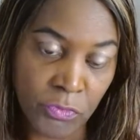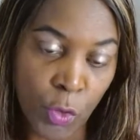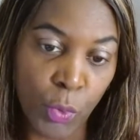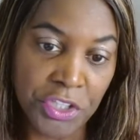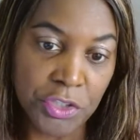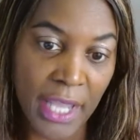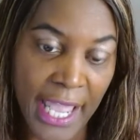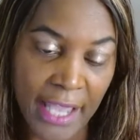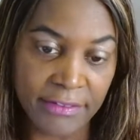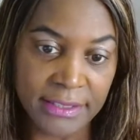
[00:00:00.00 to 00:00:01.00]
when you
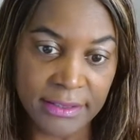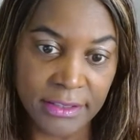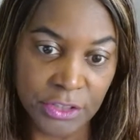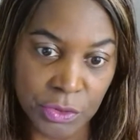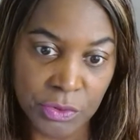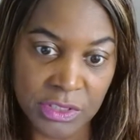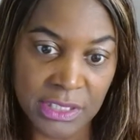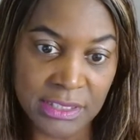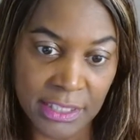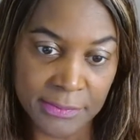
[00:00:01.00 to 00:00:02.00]
haven't used the
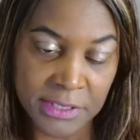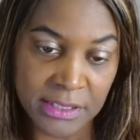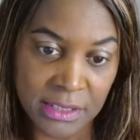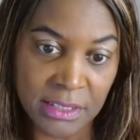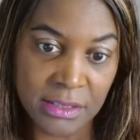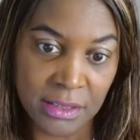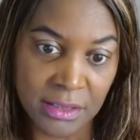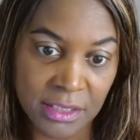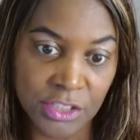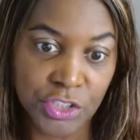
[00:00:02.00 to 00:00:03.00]
substances
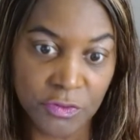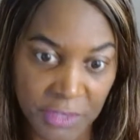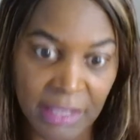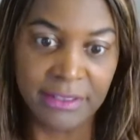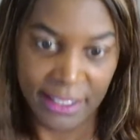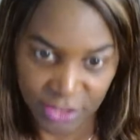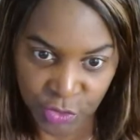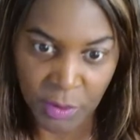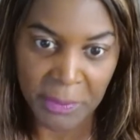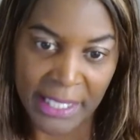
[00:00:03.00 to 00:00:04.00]
since you found out you
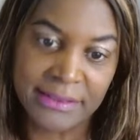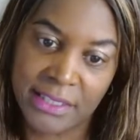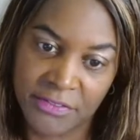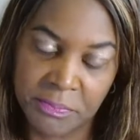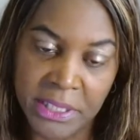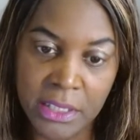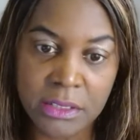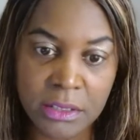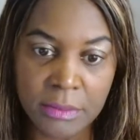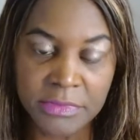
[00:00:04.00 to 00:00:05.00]
were positive,
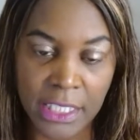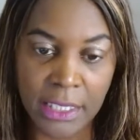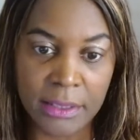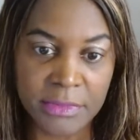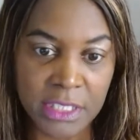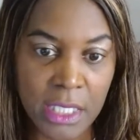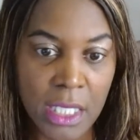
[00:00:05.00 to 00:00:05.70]
because sometimes